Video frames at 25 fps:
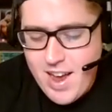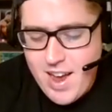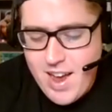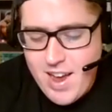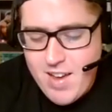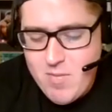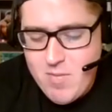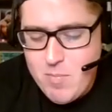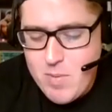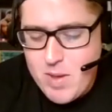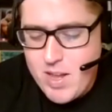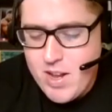
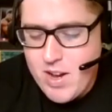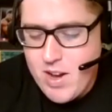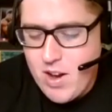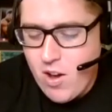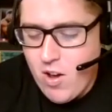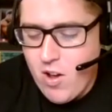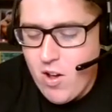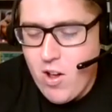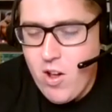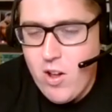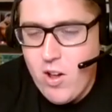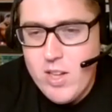I've been
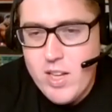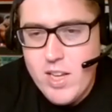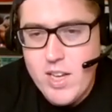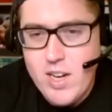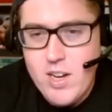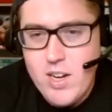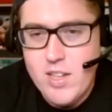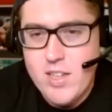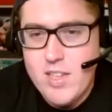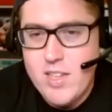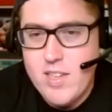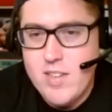all in
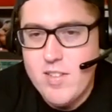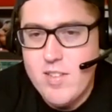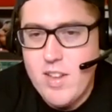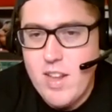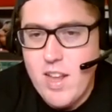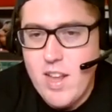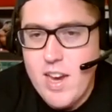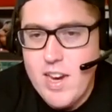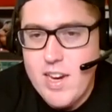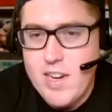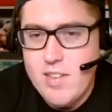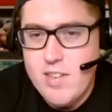on these
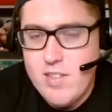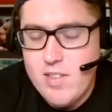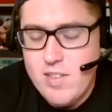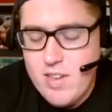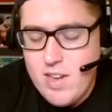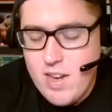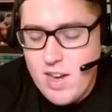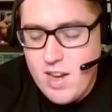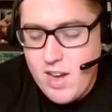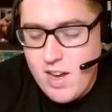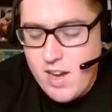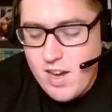Lions.
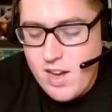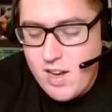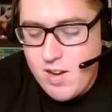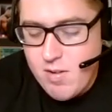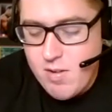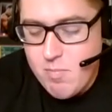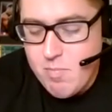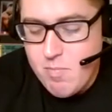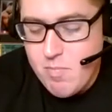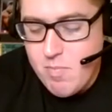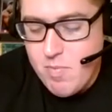And